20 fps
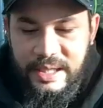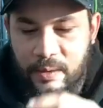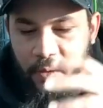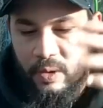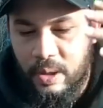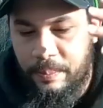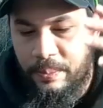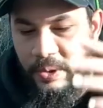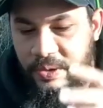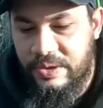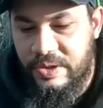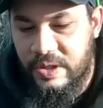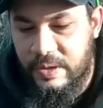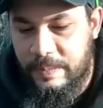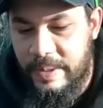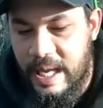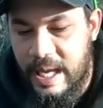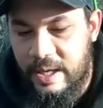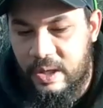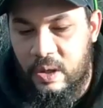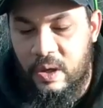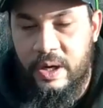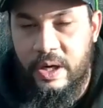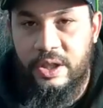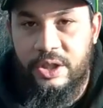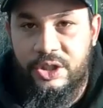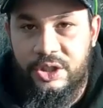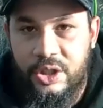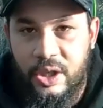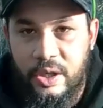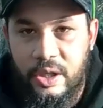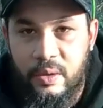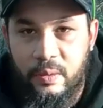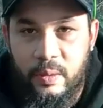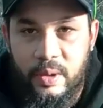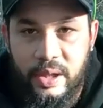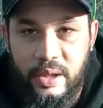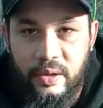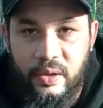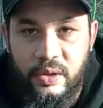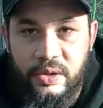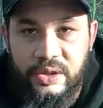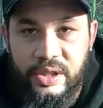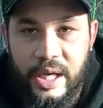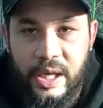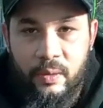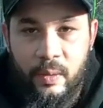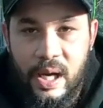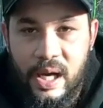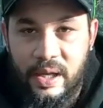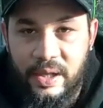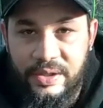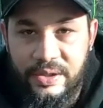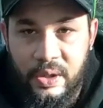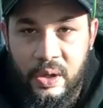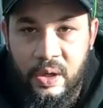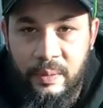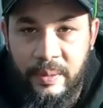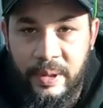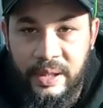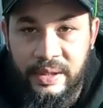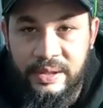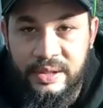I want to put this bag on and show you what it looks like while it's on me.